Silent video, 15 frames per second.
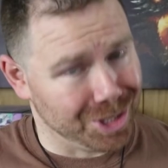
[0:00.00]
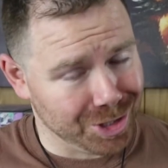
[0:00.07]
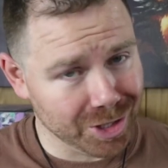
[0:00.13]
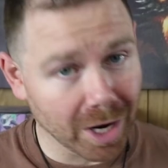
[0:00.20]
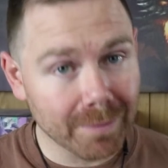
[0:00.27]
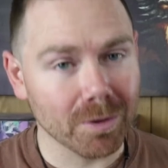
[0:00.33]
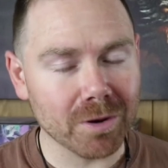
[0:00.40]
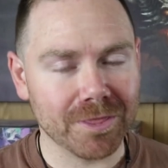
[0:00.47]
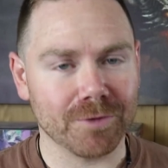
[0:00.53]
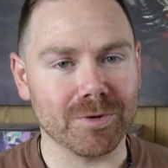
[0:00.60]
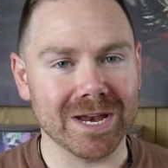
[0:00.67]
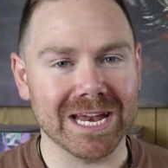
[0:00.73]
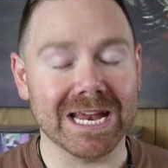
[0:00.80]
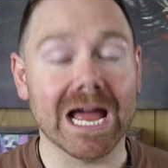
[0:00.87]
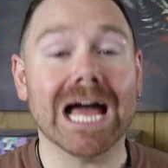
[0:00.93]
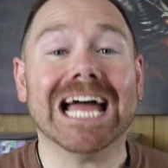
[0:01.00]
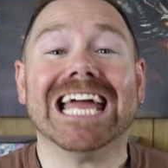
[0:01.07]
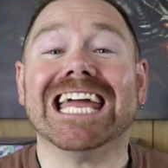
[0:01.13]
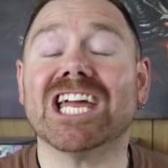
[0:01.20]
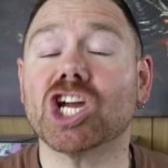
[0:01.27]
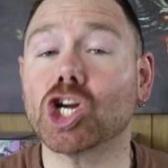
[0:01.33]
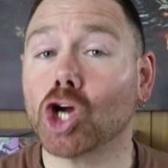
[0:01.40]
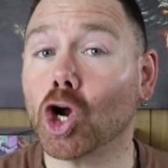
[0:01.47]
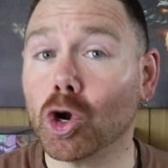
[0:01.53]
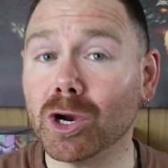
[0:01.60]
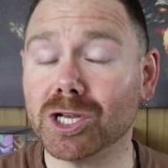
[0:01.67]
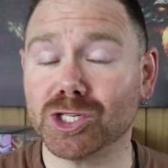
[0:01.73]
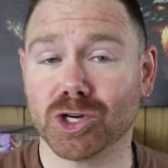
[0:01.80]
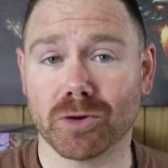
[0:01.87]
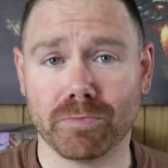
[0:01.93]
Number three,
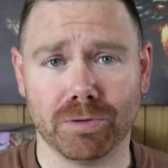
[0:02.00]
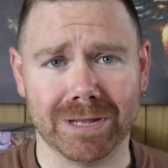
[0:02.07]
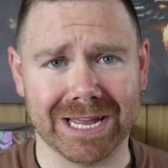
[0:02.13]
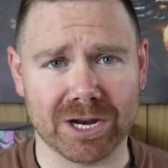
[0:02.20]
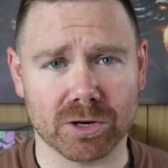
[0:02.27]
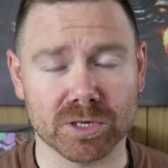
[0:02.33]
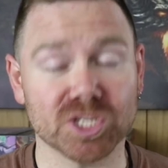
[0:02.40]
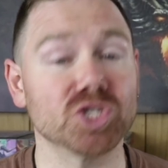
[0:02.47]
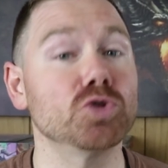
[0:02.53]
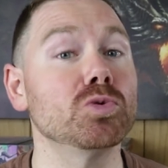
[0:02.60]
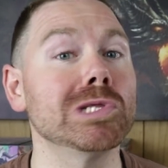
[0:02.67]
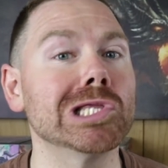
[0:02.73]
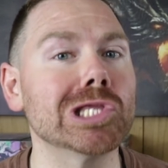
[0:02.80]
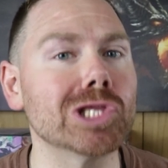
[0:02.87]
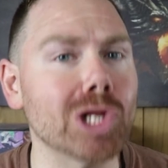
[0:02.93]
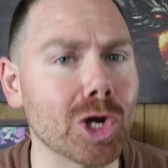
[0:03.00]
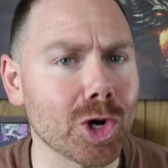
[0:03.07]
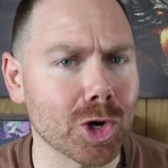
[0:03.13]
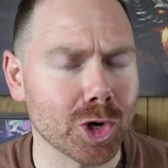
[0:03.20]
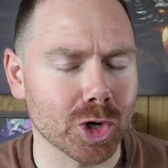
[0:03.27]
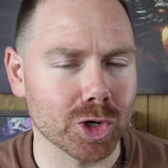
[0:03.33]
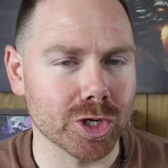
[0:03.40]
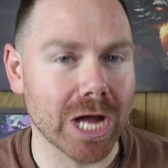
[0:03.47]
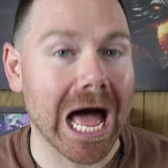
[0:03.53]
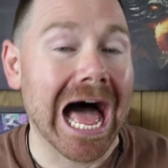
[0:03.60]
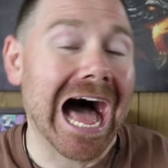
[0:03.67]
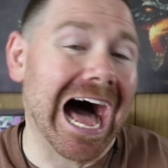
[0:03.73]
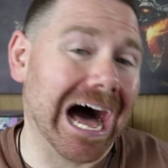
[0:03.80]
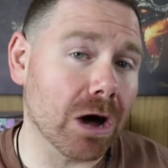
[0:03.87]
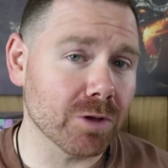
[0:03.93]
encourage your players to learn
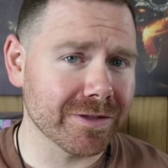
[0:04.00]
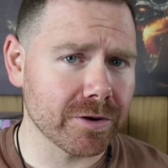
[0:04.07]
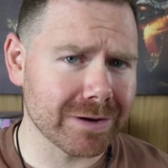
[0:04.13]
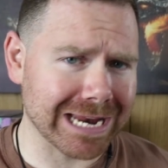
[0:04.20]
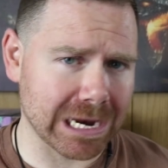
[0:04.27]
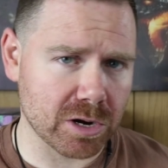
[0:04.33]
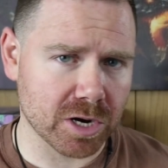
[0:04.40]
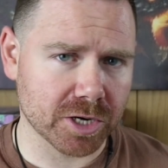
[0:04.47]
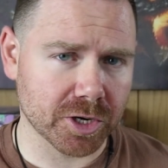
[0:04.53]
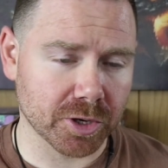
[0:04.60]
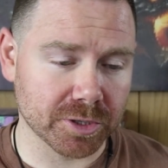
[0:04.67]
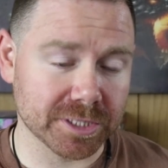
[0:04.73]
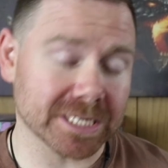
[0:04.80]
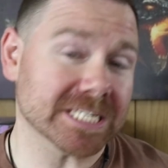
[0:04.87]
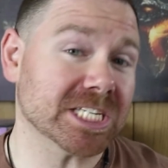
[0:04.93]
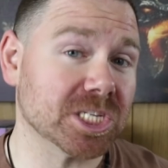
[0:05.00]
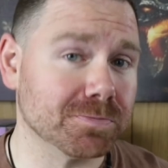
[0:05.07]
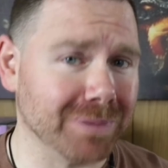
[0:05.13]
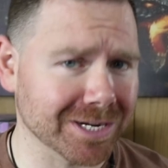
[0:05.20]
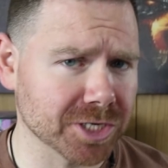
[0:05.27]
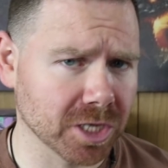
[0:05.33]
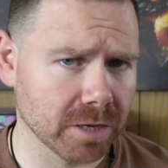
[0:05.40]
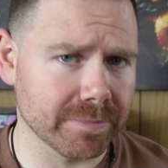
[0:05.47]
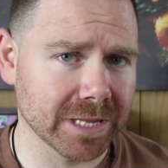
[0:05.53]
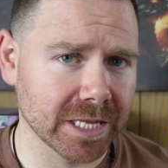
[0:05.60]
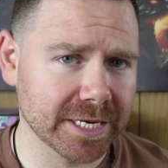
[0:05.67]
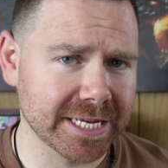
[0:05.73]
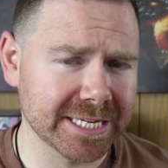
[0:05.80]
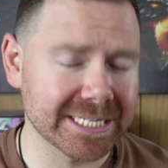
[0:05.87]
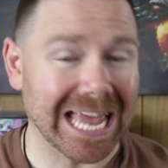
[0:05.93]
how their characters' special
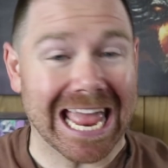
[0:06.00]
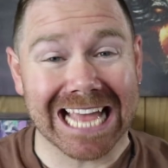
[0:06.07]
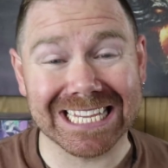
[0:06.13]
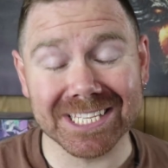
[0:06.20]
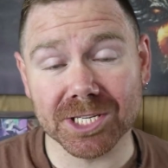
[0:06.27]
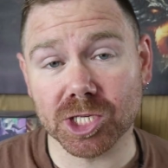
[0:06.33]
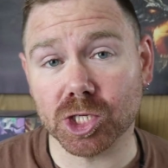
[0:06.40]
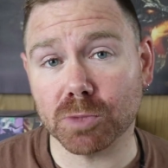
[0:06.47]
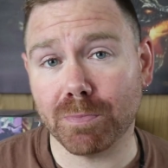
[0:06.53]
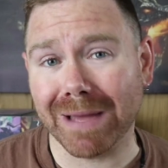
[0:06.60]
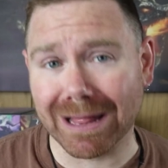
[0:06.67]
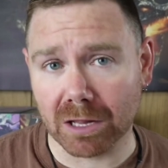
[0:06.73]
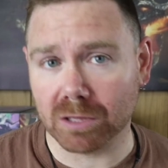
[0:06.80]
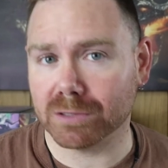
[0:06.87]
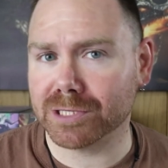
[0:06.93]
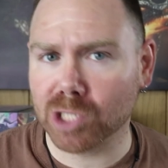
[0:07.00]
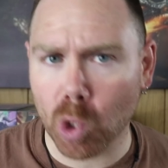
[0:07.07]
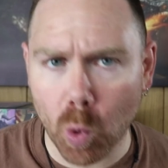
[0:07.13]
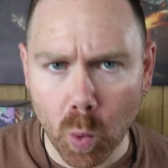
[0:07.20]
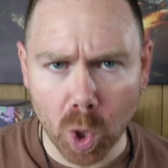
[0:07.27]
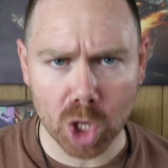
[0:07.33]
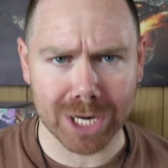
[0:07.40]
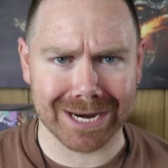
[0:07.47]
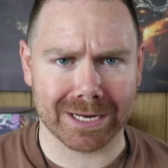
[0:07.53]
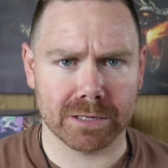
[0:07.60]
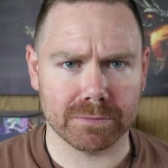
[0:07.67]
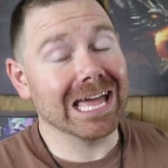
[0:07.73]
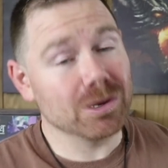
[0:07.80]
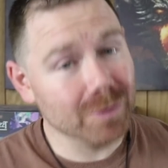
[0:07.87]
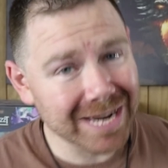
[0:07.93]
abilities and spells work.
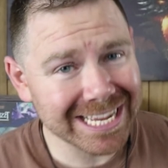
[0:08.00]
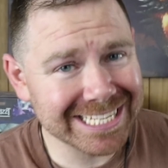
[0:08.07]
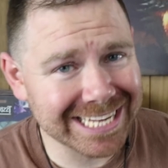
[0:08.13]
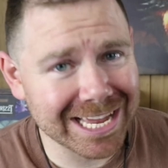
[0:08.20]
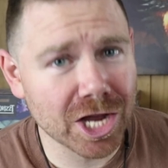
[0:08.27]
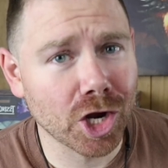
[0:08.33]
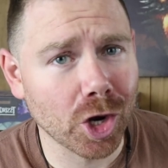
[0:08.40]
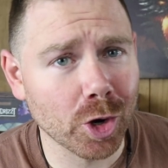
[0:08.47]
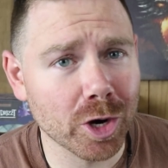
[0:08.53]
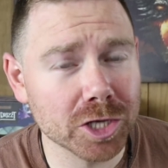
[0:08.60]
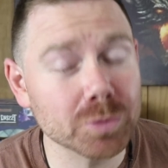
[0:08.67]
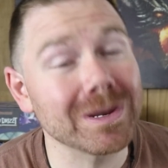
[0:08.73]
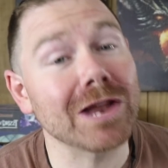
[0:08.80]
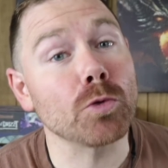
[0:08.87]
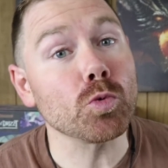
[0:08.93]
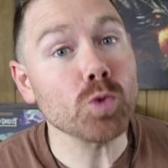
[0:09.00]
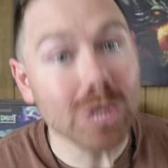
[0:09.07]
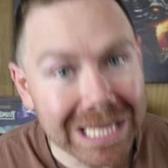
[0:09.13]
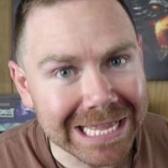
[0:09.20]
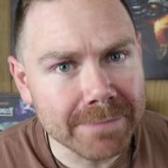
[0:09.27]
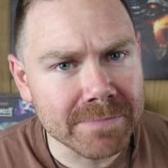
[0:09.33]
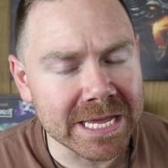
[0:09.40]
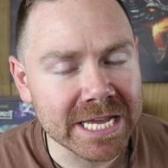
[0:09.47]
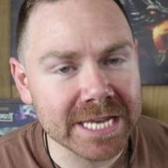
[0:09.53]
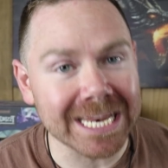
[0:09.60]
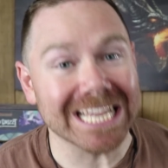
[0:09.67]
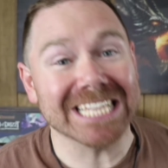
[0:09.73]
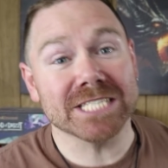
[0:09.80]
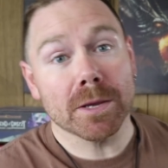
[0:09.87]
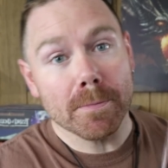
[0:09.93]
And when I say encourage, what I really mean
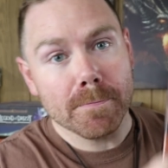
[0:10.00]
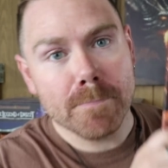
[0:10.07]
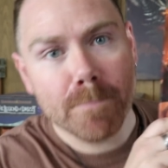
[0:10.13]
is